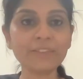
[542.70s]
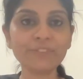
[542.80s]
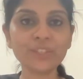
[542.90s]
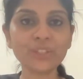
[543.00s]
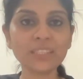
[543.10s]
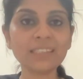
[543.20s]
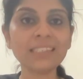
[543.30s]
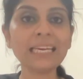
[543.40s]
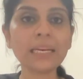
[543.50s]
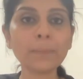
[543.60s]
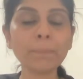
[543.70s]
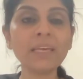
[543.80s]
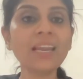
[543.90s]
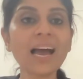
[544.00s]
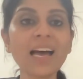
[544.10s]
deficiency
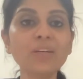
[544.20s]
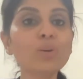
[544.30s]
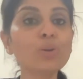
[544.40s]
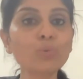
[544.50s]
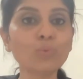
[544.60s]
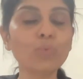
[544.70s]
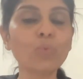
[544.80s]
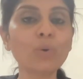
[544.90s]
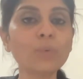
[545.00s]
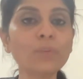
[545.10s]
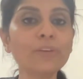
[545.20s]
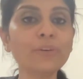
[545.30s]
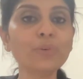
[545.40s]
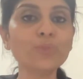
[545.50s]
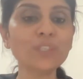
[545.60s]
ribbon and glue what will
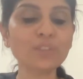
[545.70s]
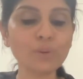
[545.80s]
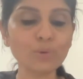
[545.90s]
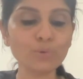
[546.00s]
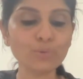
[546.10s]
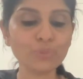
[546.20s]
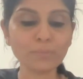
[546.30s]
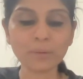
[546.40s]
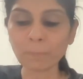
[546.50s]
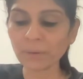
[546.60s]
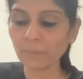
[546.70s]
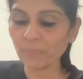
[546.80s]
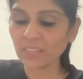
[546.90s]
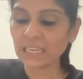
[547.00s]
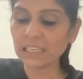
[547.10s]
you use is glue to remember
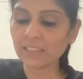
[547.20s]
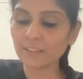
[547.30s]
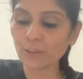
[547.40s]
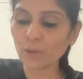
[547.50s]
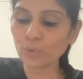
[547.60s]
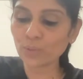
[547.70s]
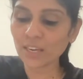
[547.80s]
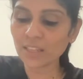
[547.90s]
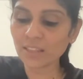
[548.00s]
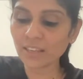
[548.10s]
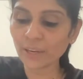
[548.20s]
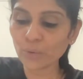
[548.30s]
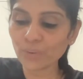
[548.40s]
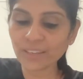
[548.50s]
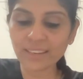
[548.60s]
it is
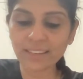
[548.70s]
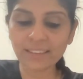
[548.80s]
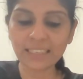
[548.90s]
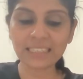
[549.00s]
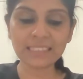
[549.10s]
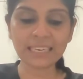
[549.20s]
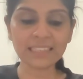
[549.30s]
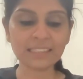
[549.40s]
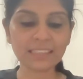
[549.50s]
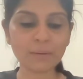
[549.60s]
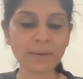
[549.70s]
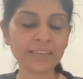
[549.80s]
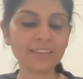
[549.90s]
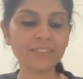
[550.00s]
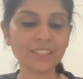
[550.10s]
glutathione reductase enzyme
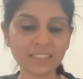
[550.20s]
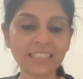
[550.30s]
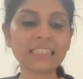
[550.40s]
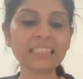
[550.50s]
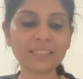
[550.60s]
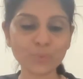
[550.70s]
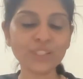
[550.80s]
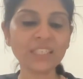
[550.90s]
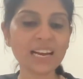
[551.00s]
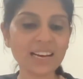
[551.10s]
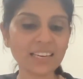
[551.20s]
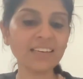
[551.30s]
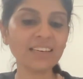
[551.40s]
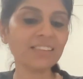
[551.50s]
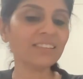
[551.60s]
activity yes it was an
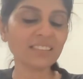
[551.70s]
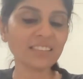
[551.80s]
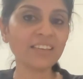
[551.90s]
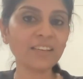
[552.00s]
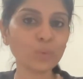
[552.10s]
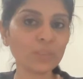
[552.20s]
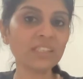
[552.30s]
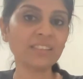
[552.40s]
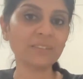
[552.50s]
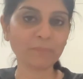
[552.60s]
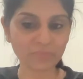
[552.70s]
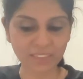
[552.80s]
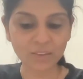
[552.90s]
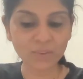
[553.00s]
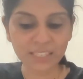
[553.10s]
INICET question
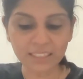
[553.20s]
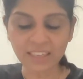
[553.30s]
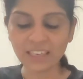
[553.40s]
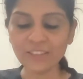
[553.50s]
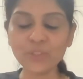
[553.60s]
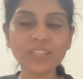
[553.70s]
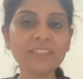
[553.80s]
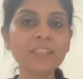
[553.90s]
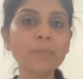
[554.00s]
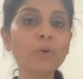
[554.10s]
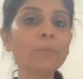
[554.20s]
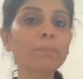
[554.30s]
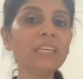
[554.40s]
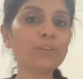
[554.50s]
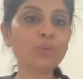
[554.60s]
okay so that's
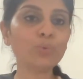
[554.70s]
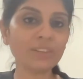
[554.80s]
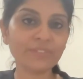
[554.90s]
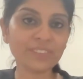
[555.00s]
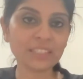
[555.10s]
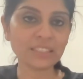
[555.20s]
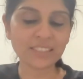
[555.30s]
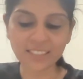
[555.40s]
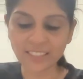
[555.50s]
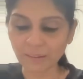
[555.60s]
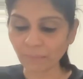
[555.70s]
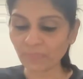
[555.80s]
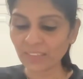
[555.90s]
about B2 deficiency